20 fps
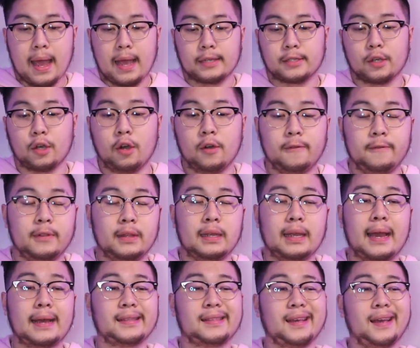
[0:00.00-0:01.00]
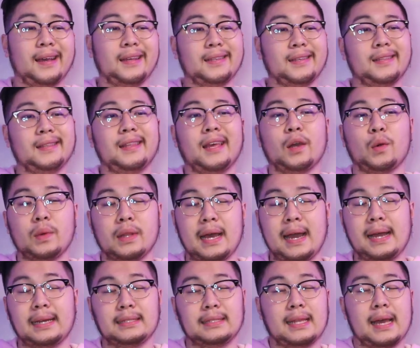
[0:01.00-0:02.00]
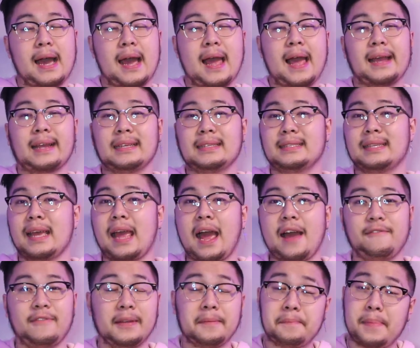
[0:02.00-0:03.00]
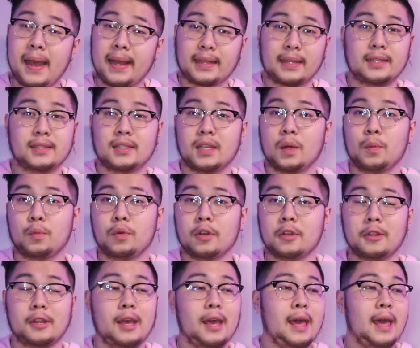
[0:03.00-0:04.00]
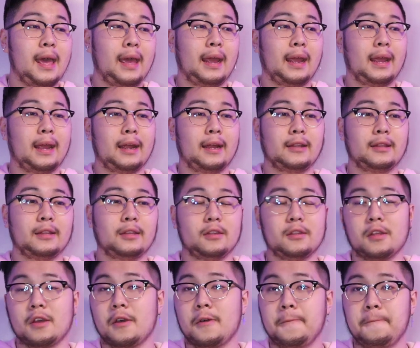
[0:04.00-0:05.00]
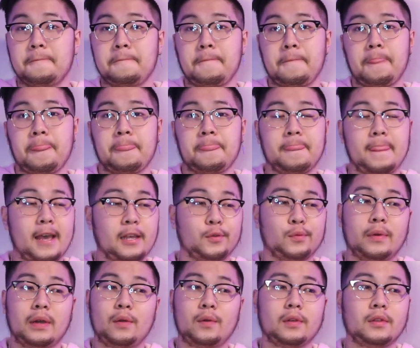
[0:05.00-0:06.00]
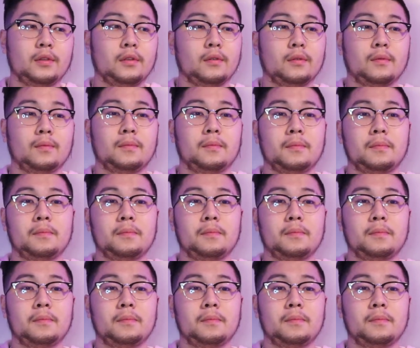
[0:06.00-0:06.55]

So hopefully at the end of the day when I die, I could say I've impacted someone and you know, that's what I wanna do.